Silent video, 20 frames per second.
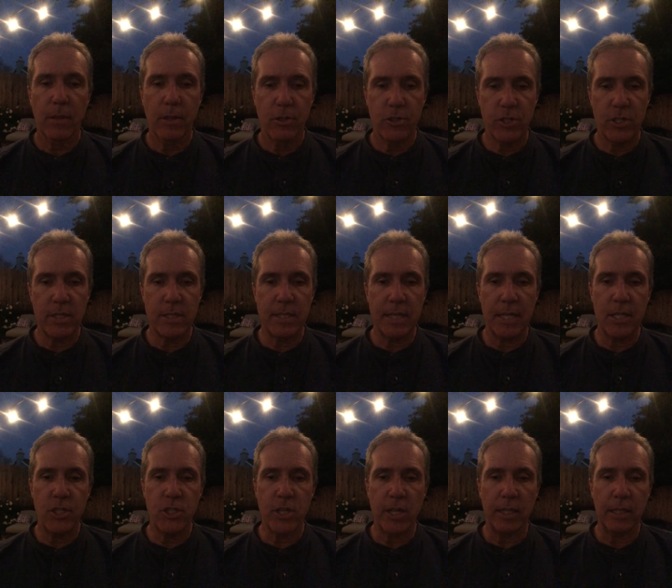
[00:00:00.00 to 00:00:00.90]
she
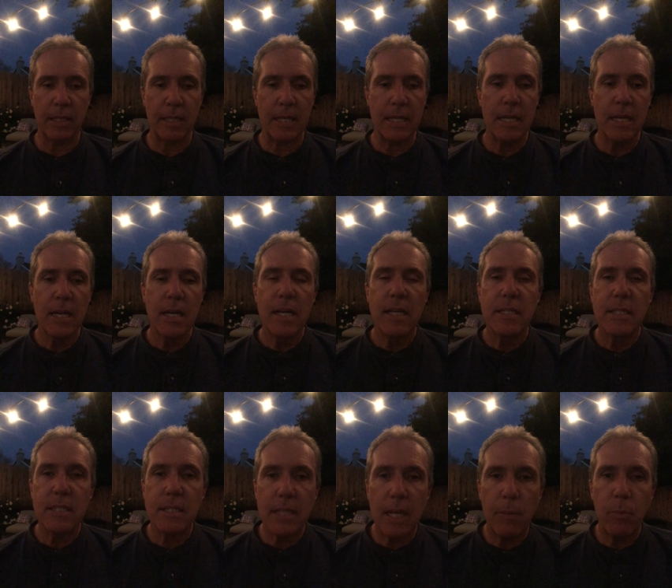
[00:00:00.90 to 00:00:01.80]
said gently.
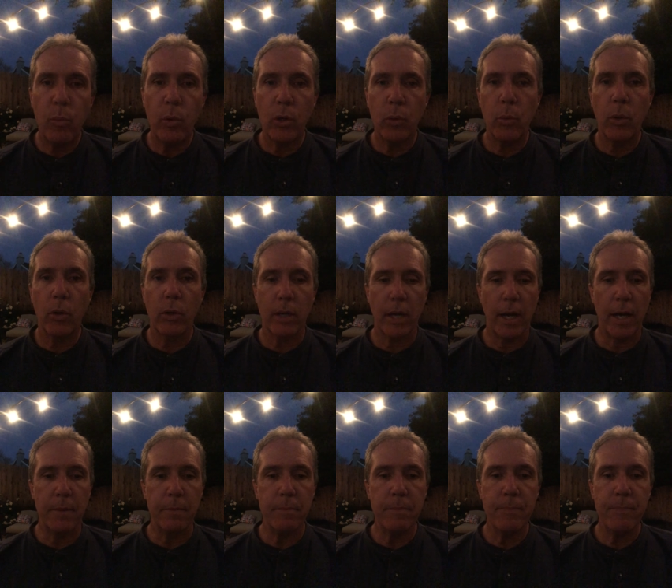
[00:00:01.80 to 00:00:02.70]
Someone will
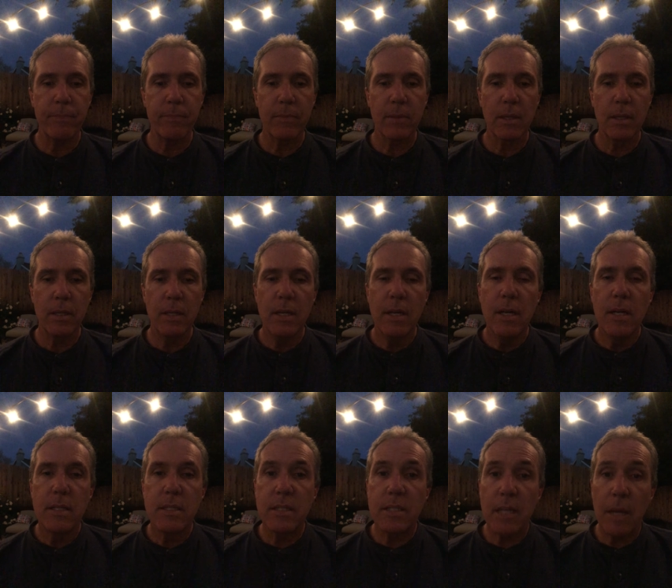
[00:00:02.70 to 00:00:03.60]
come.
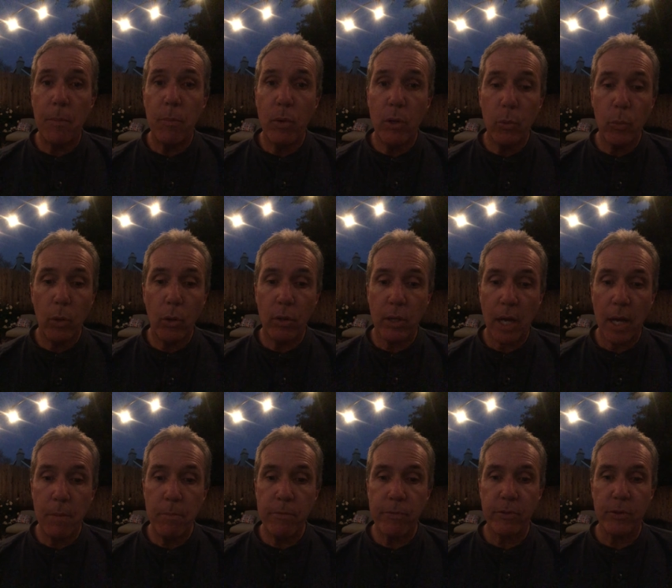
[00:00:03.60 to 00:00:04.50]
Someone will
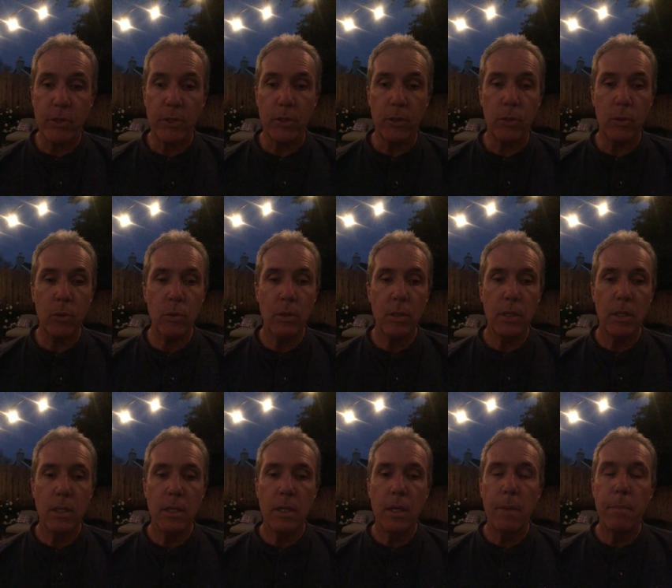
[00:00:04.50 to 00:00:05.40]
come for you,
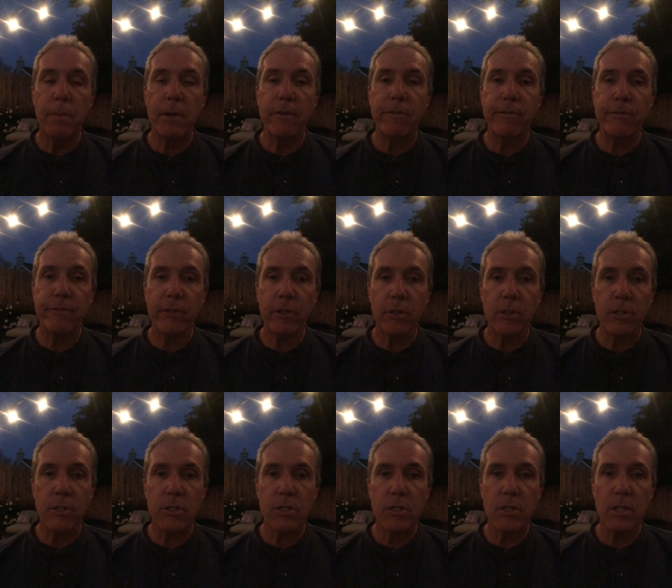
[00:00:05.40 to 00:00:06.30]
but
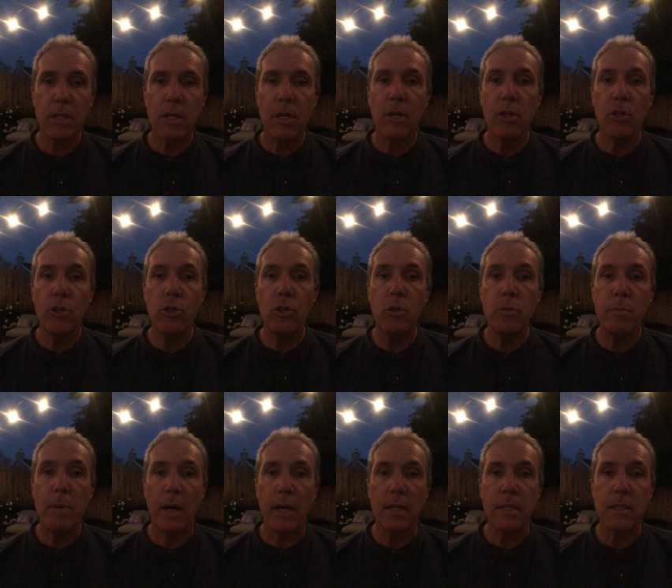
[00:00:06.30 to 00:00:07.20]
first you
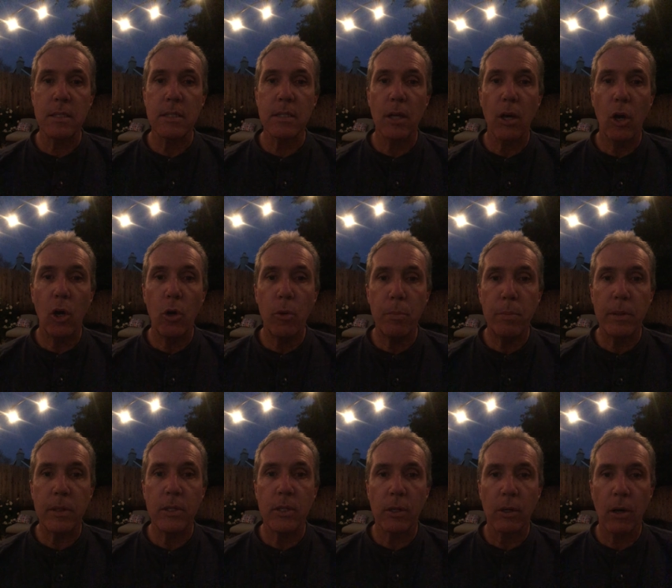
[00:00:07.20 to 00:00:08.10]
must
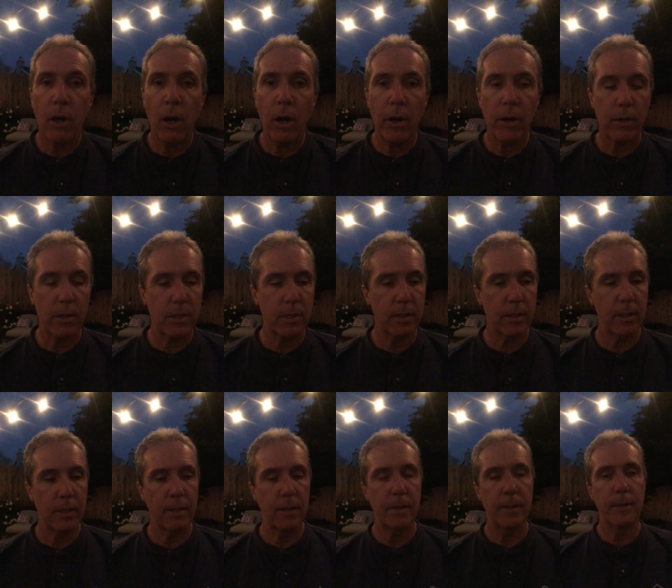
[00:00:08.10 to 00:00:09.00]
open your heart.
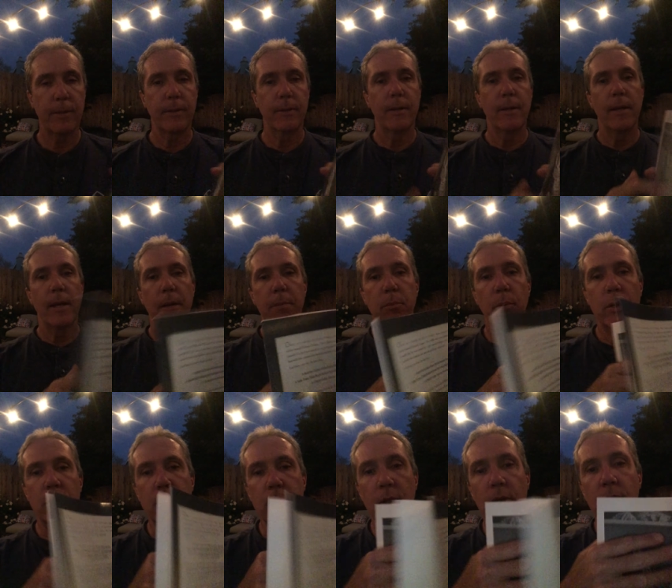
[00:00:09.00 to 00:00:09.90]

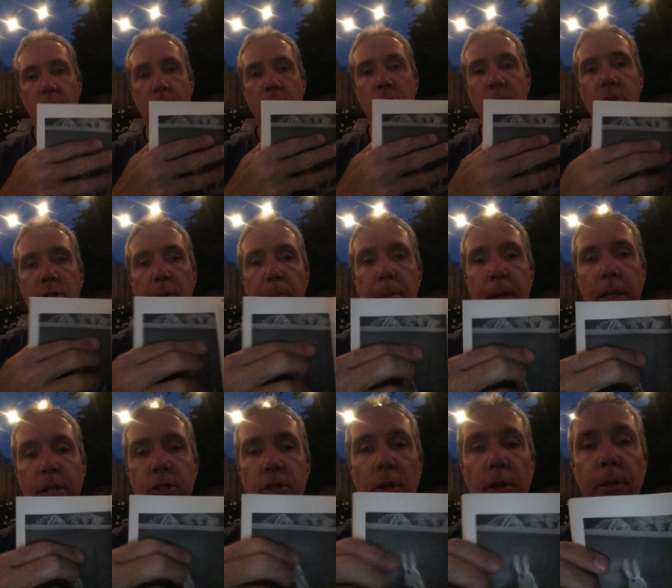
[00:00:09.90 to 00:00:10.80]
Boys and girls, here's the
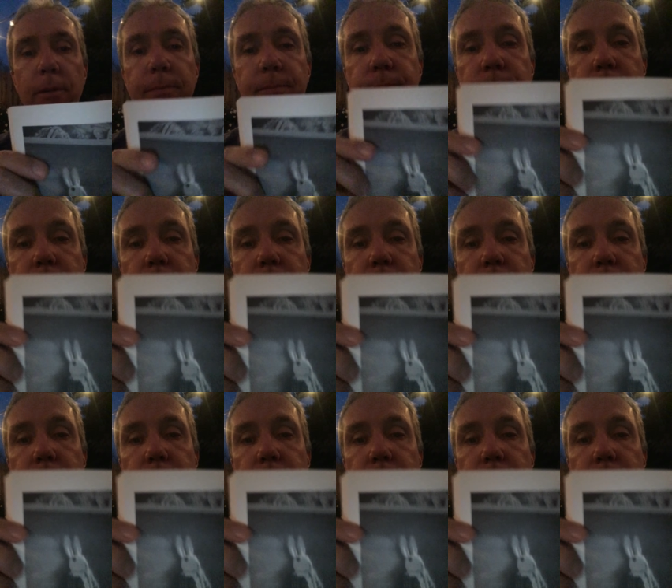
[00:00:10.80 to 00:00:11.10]
picture.